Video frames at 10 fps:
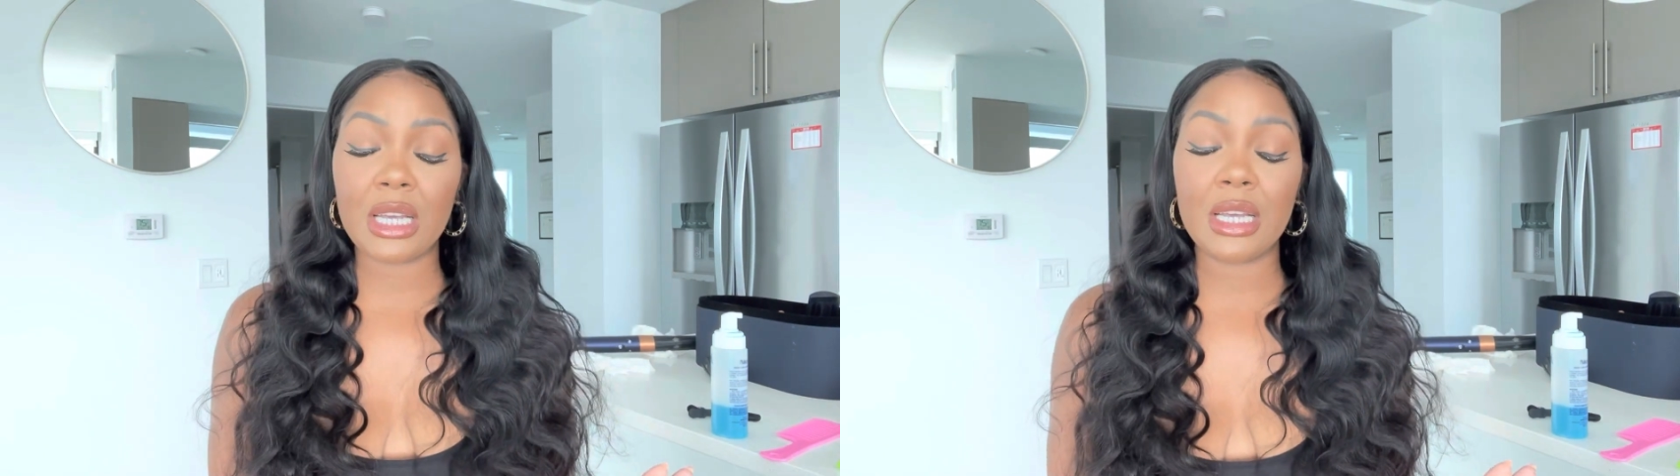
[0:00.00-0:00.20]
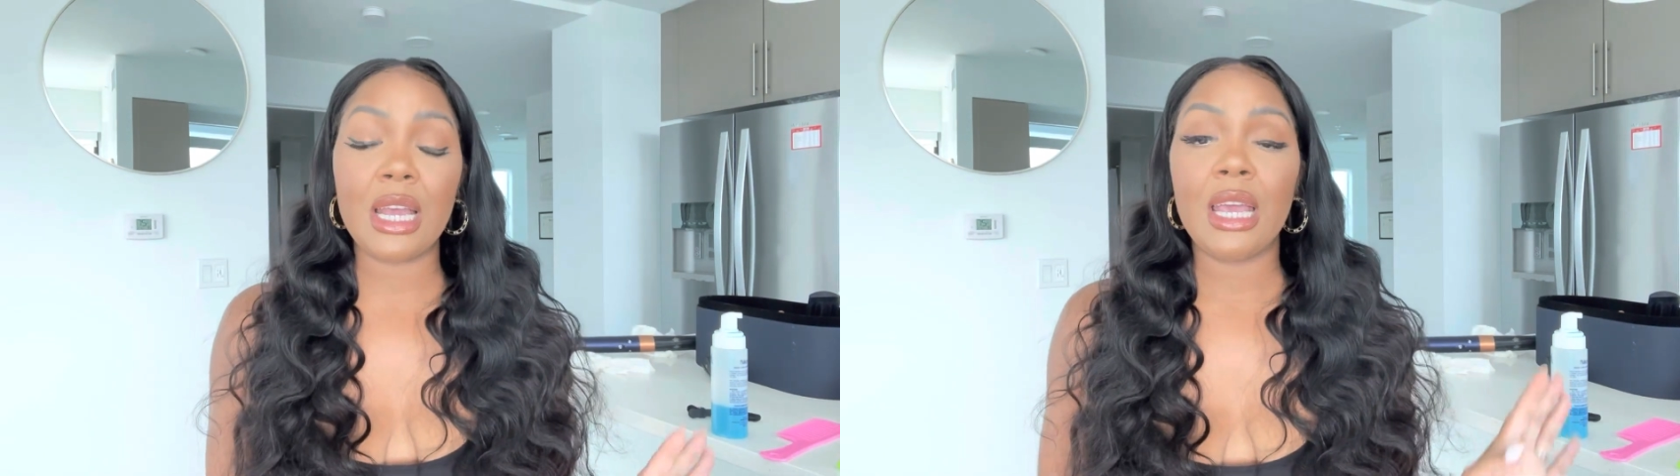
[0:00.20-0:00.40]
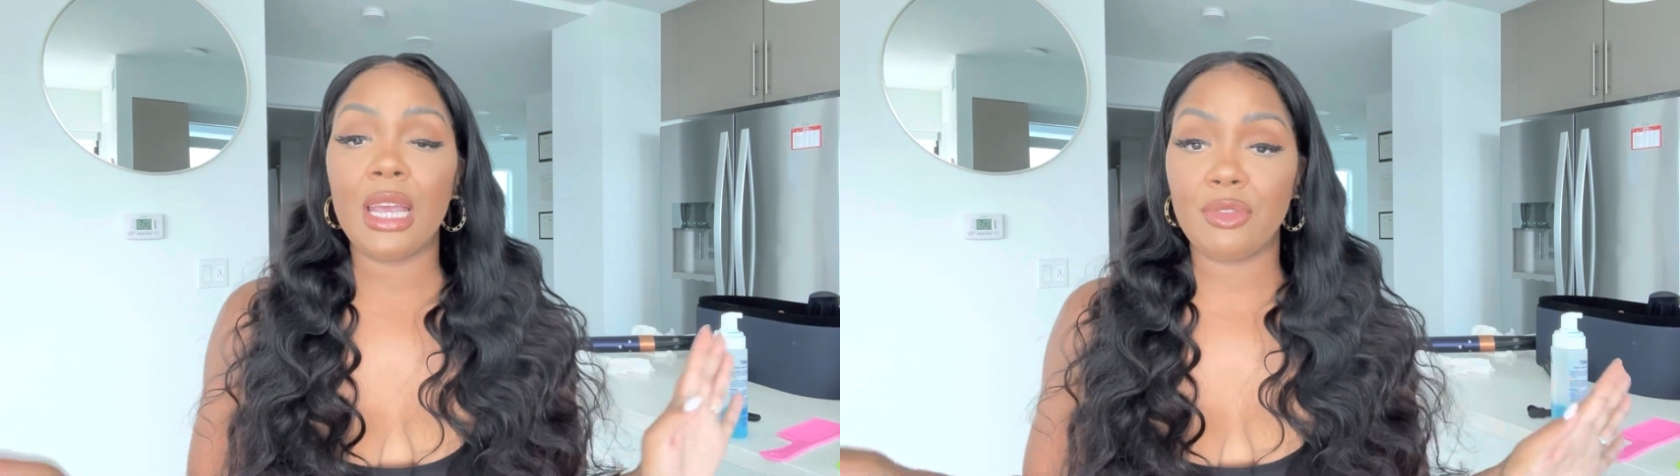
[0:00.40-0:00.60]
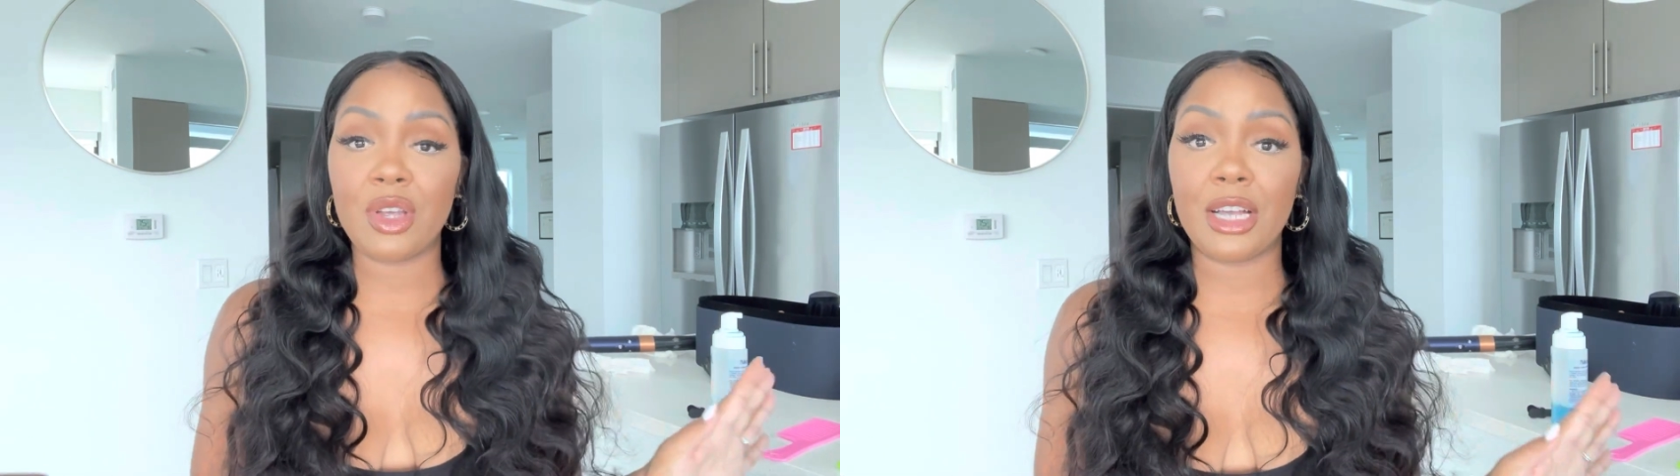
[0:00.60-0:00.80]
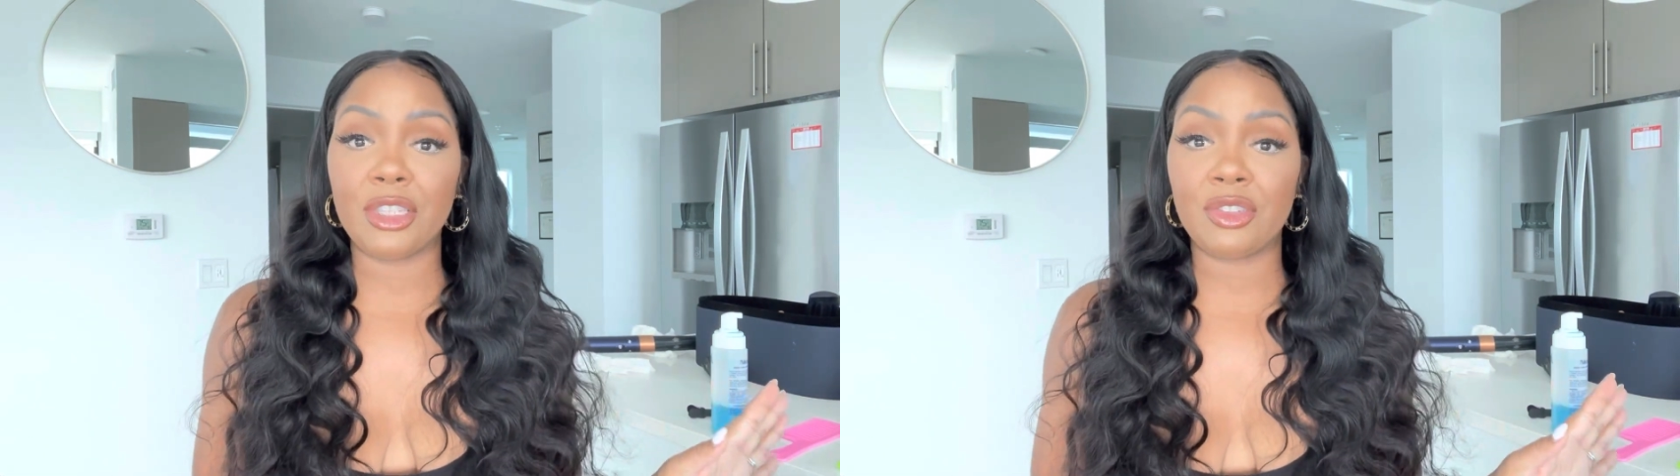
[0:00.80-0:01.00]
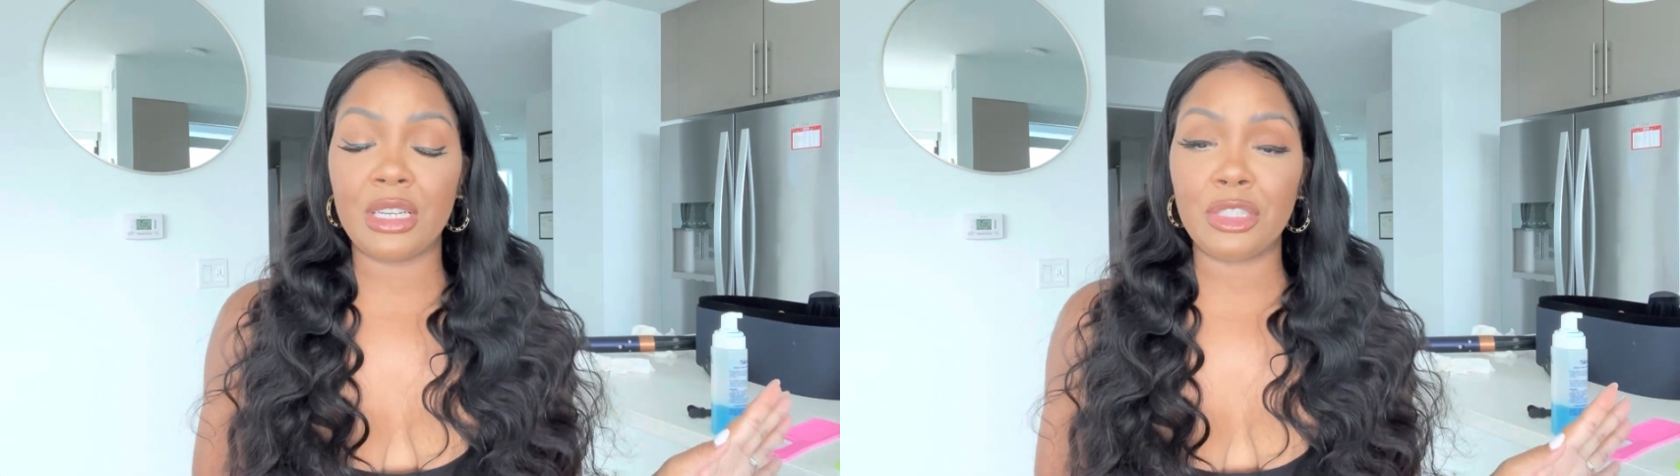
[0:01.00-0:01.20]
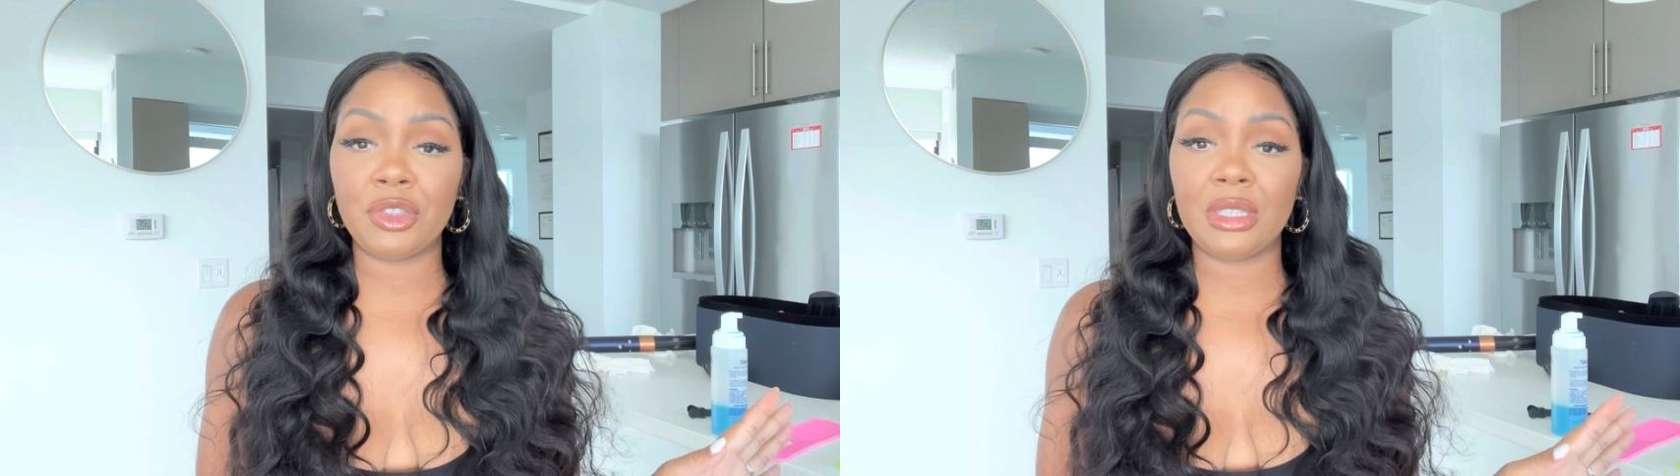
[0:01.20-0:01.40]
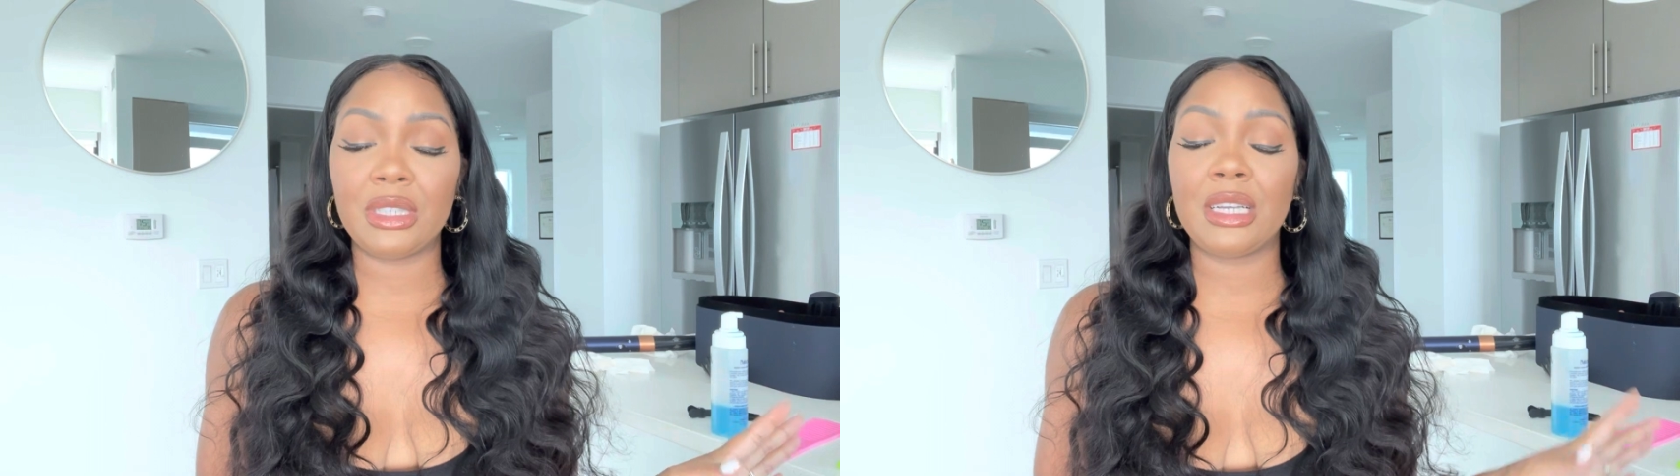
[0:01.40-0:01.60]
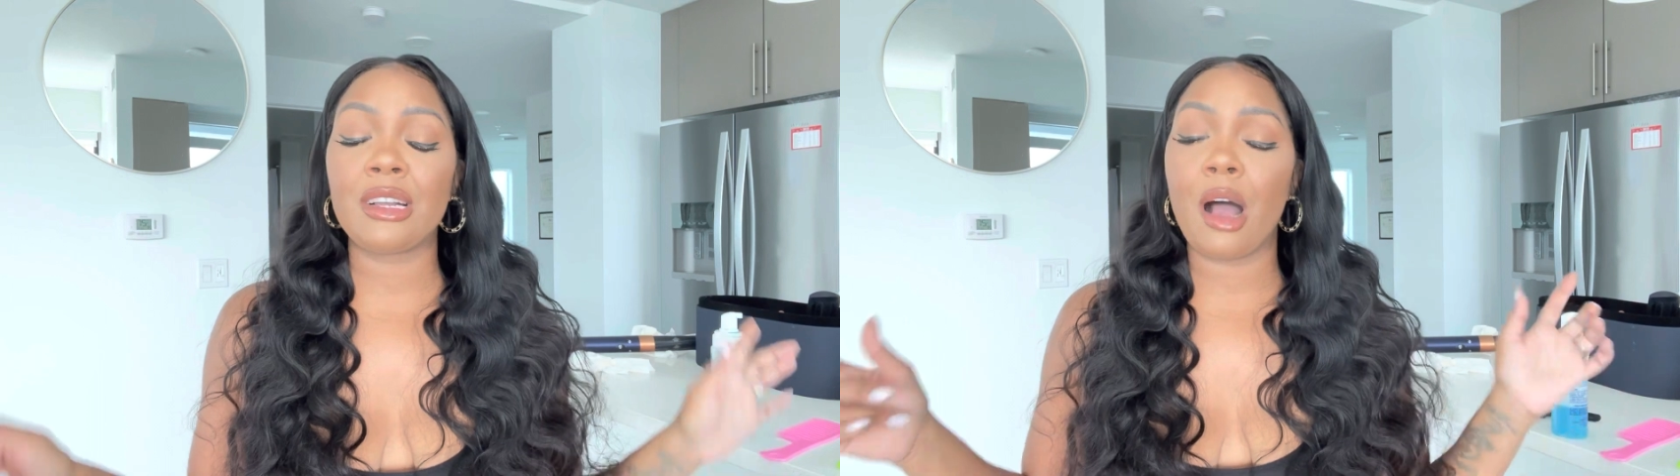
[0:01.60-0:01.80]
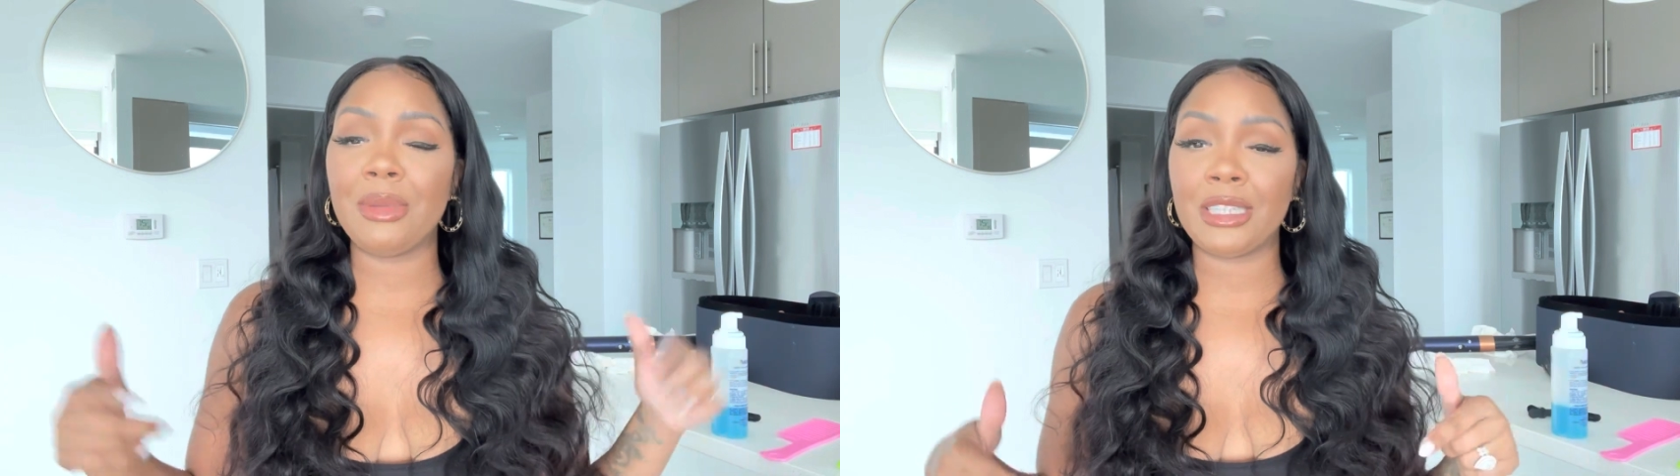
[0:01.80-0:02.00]
If you guys are interested,
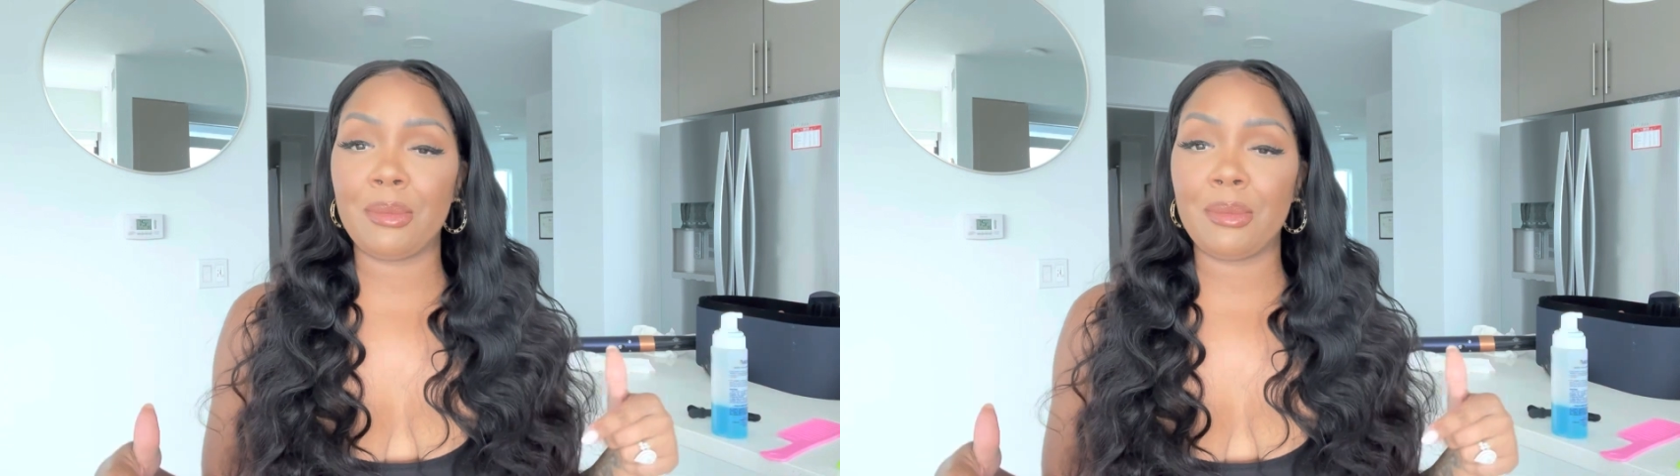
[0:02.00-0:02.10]
comment down below.